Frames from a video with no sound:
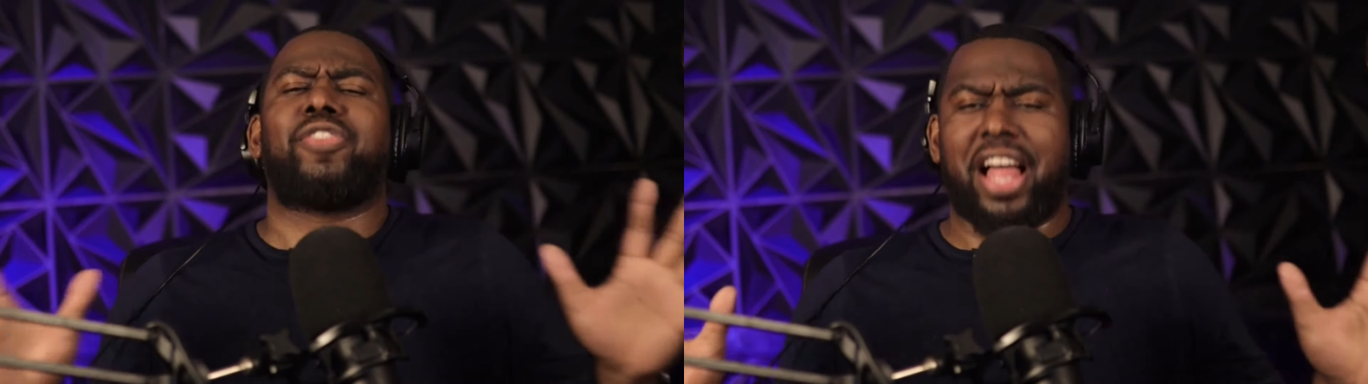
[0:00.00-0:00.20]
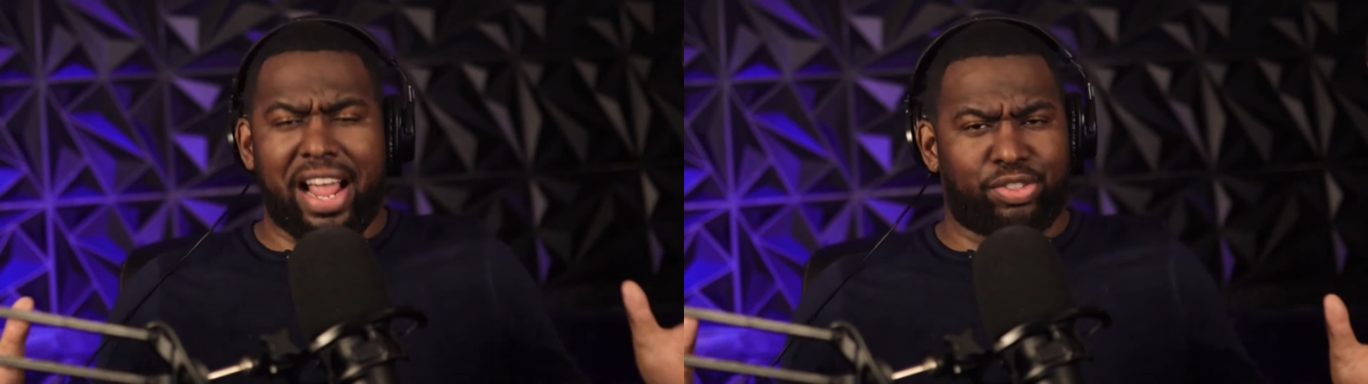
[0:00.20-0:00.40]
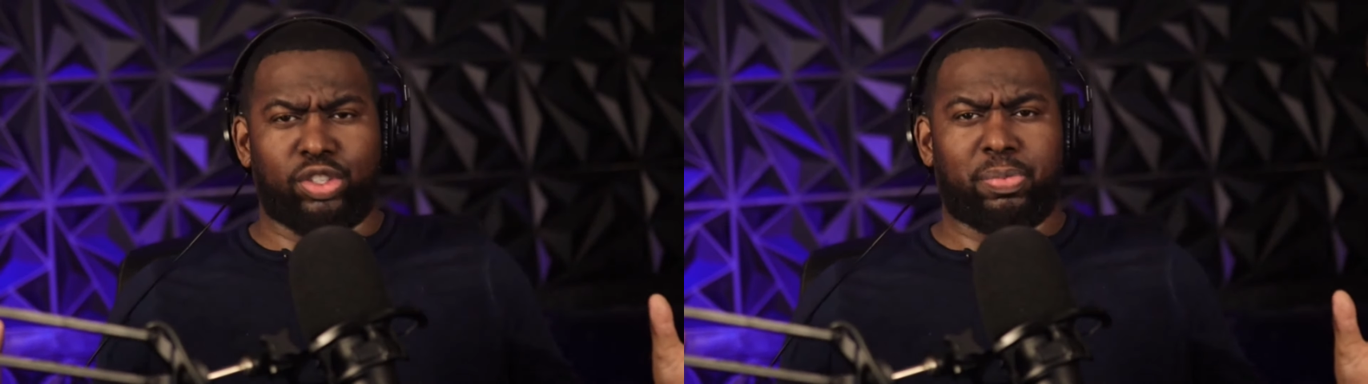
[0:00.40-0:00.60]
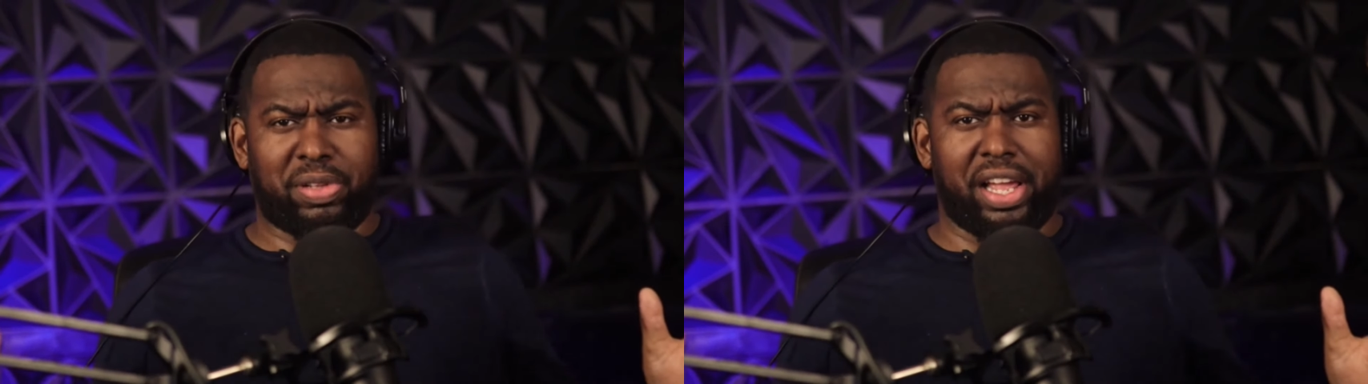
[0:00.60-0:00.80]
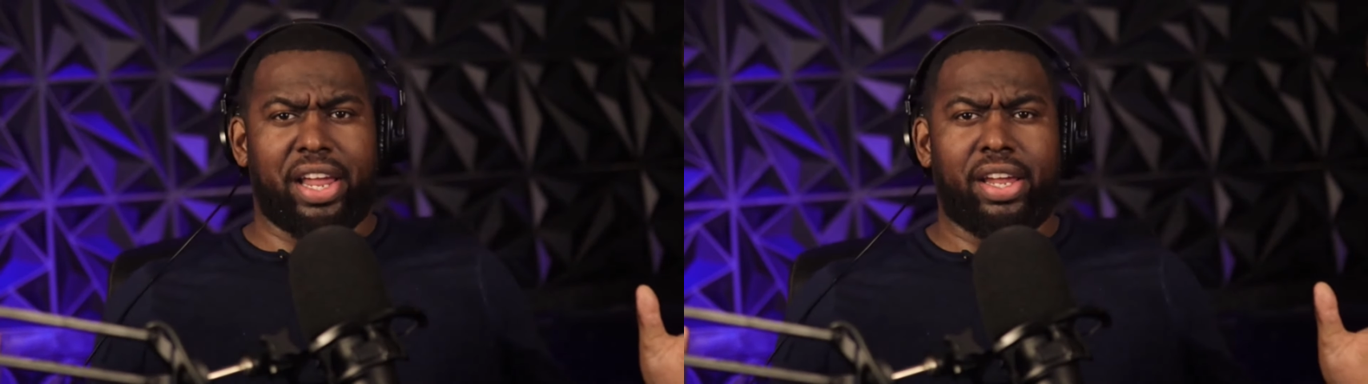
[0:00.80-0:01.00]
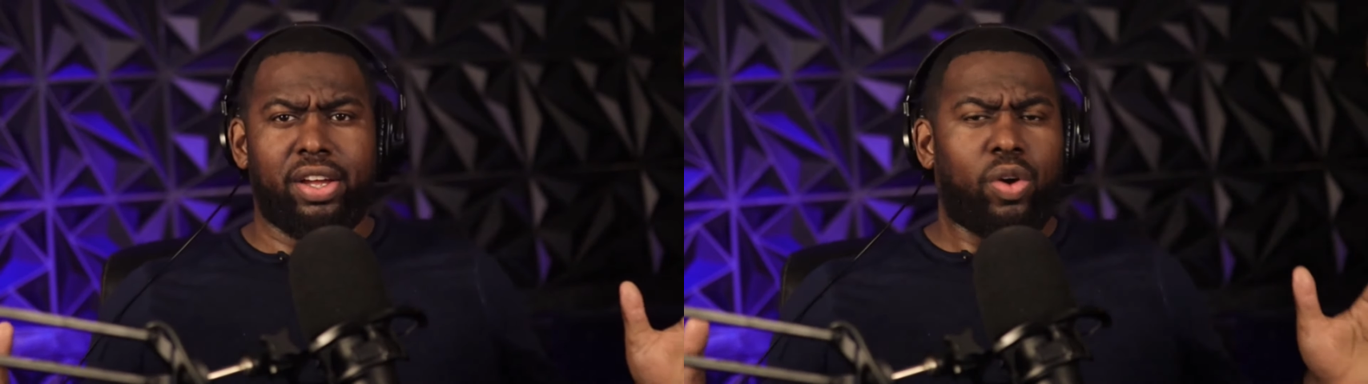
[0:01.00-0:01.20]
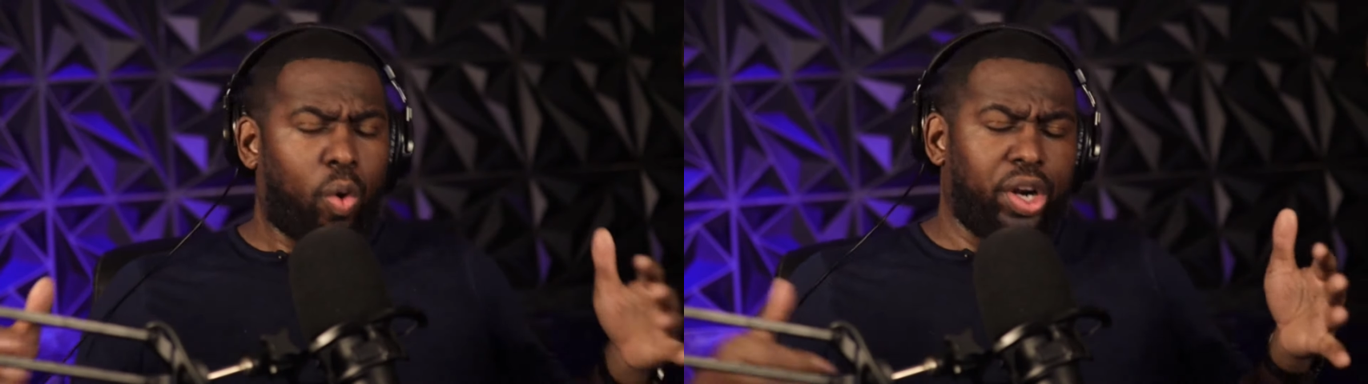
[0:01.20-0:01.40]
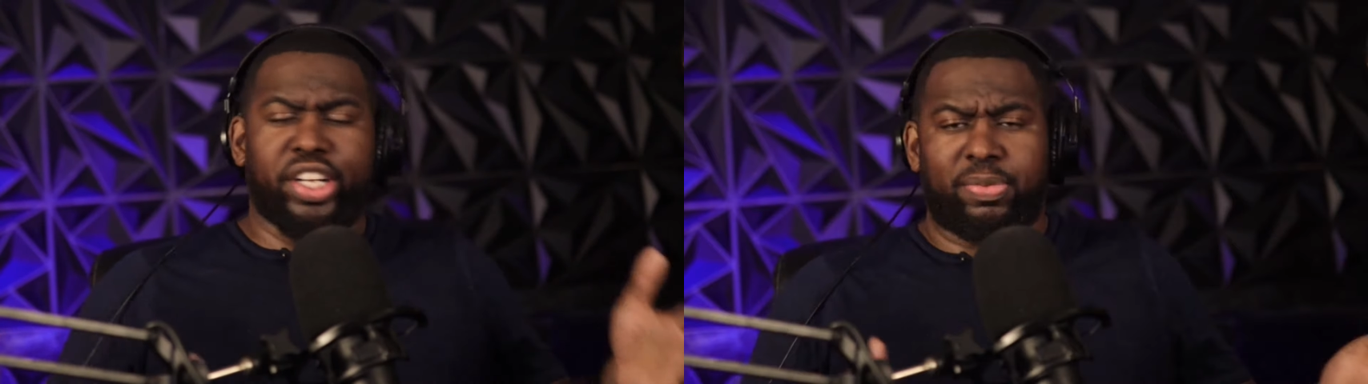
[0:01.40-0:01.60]
flags on the play
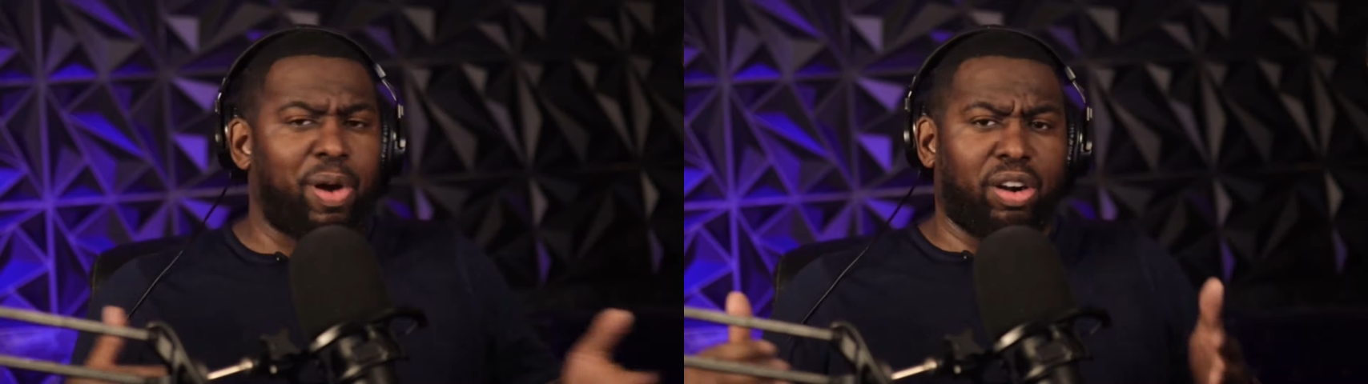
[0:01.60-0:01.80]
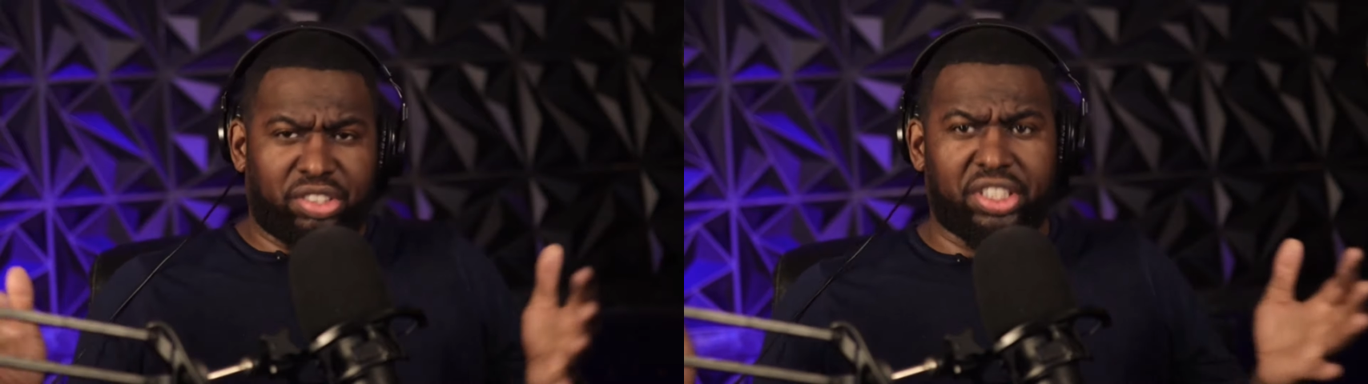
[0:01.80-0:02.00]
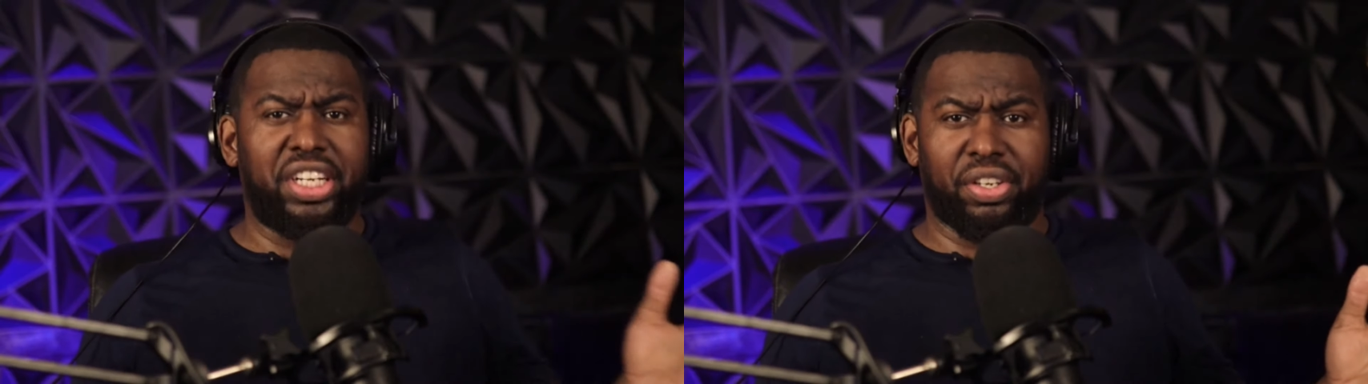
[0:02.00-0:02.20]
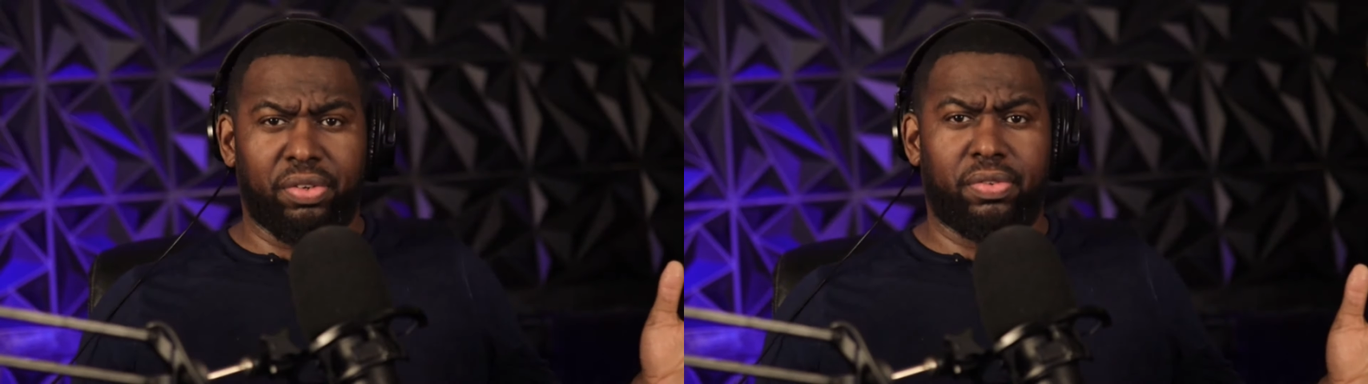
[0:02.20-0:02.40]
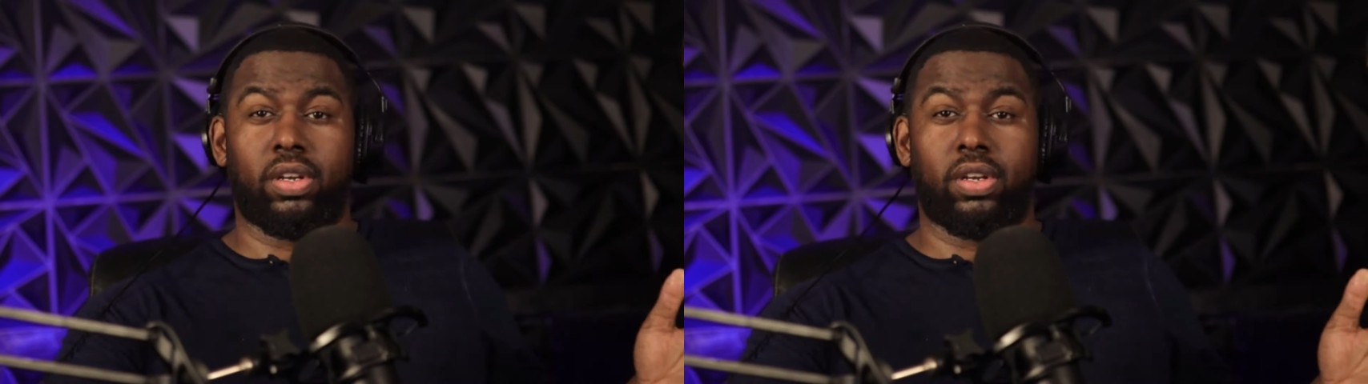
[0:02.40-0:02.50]
on his part still.